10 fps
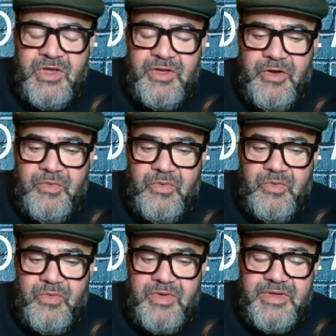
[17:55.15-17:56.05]

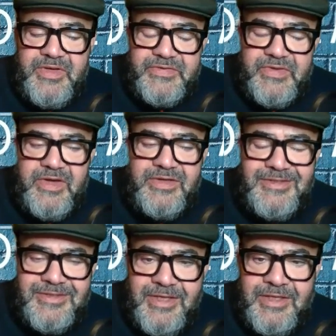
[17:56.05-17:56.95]
yes, I
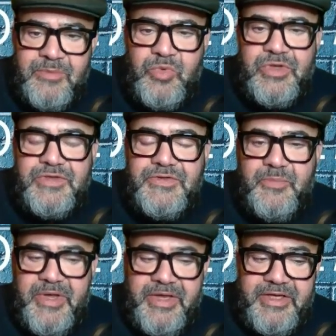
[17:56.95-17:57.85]
understand the points
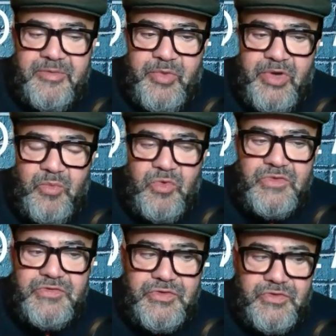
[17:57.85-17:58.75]
you're making, but
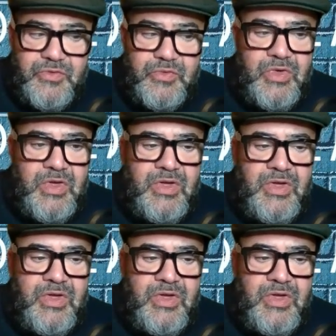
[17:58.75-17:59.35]
was you